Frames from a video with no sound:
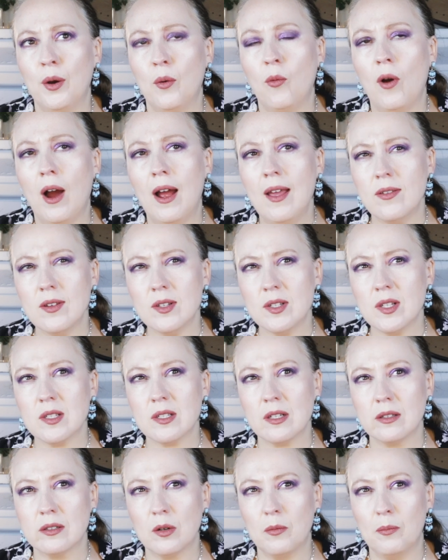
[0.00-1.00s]
Why this is
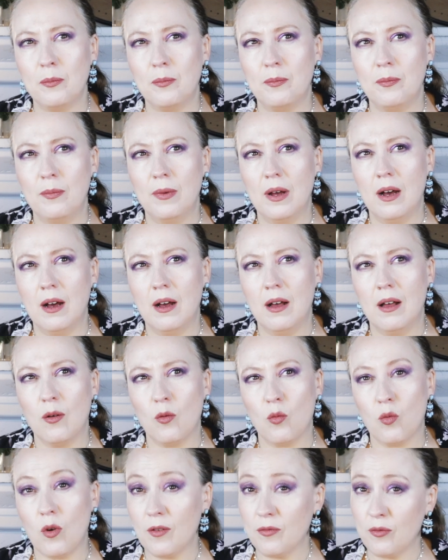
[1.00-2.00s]
a little uh,
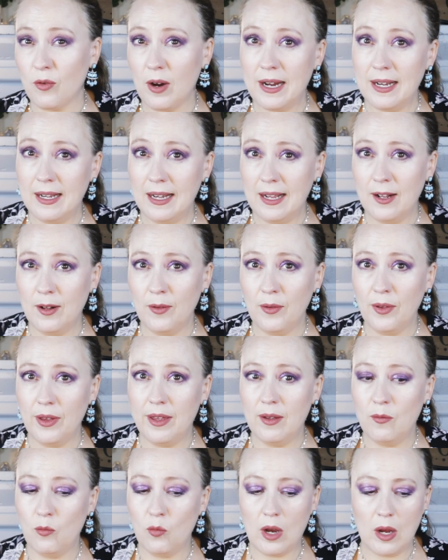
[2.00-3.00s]
rough right now
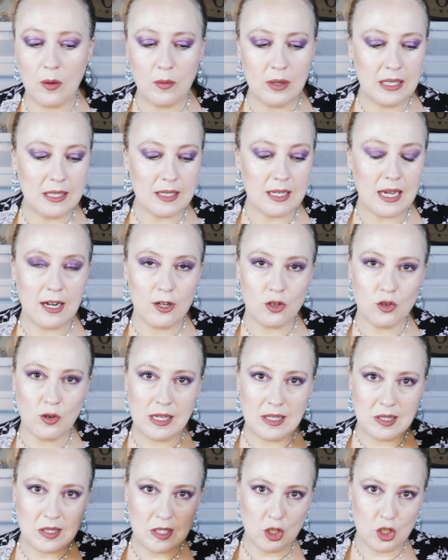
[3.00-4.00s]
and why we need to kind of
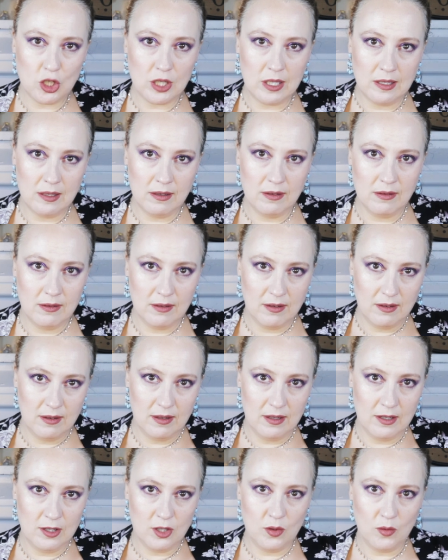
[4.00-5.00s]
transition
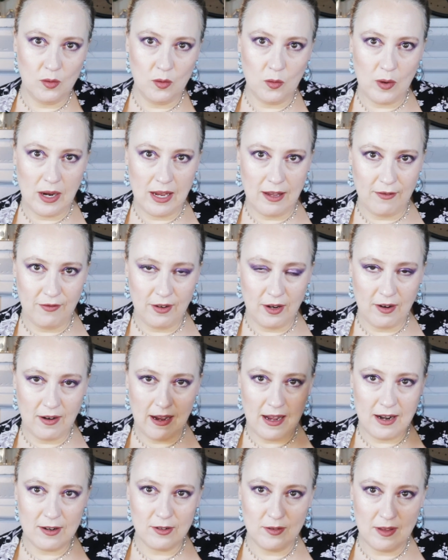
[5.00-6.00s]
into a way of figuring
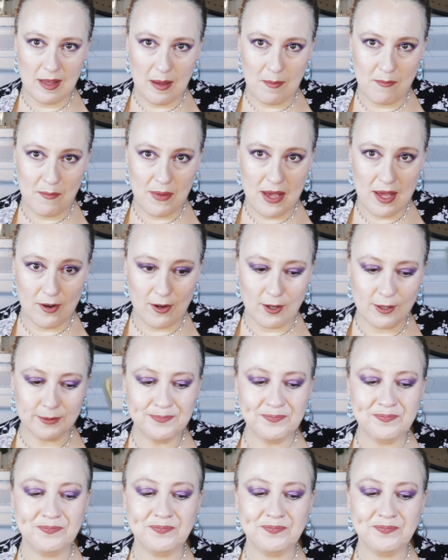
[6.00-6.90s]
out how to do that better.